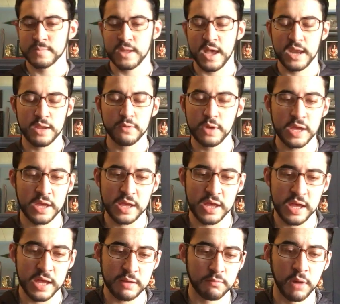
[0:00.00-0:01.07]
And
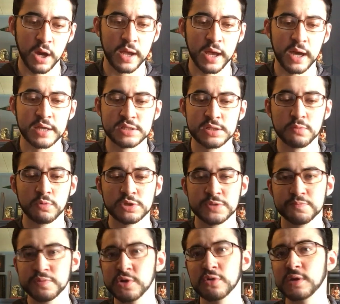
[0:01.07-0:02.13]
in my eyes, it
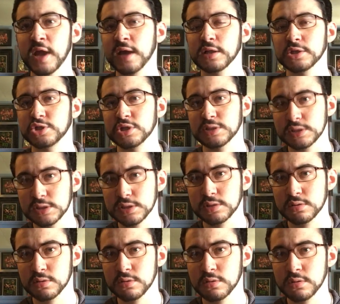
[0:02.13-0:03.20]
was pure
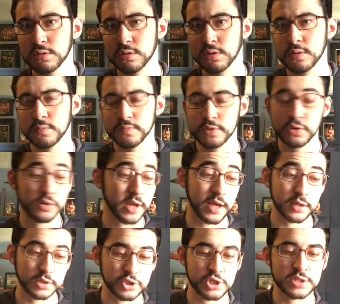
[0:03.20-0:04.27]
negligence, pure
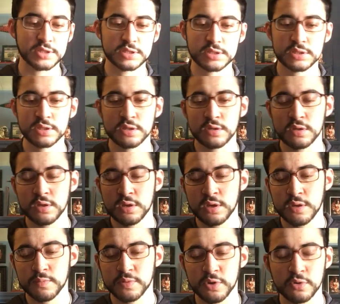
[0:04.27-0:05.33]
neglect
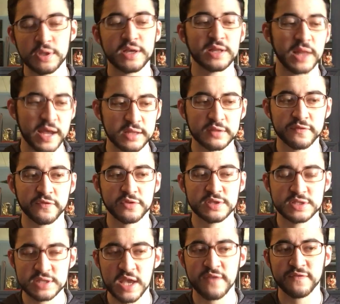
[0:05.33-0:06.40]
for the
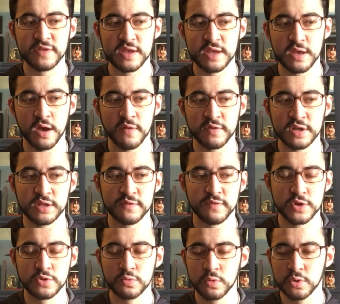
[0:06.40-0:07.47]
safety of an
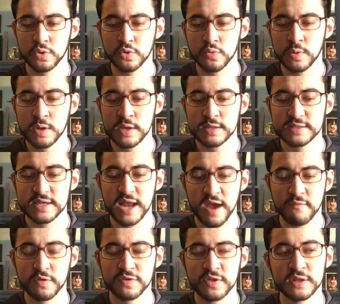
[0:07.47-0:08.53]
individual who did
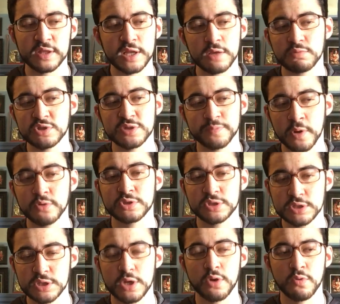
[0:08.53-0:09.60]
everything that he was supposed
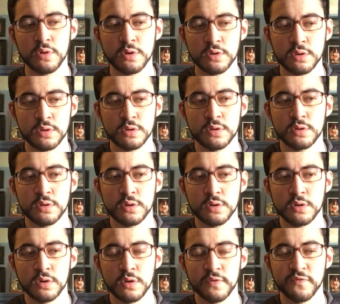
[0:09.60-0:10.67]
to do
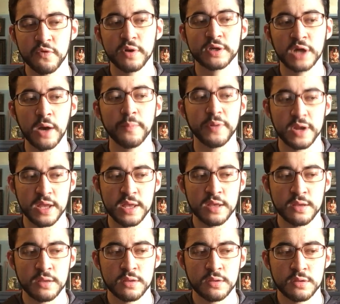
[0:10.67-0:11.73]
for a company
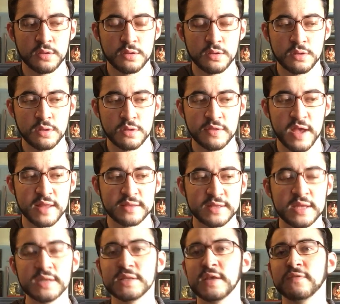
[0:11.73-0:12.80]
that
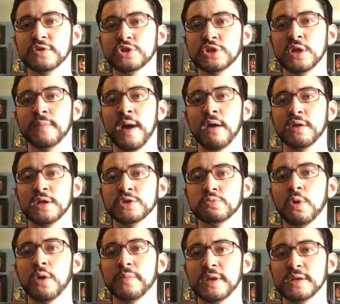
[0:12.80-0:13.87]
didn't give a shit about his
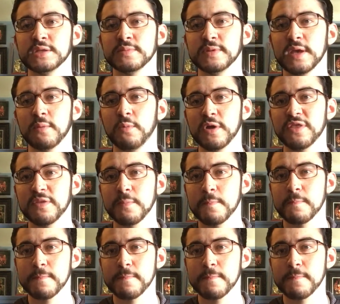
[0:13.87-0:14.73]
well-being to begin with.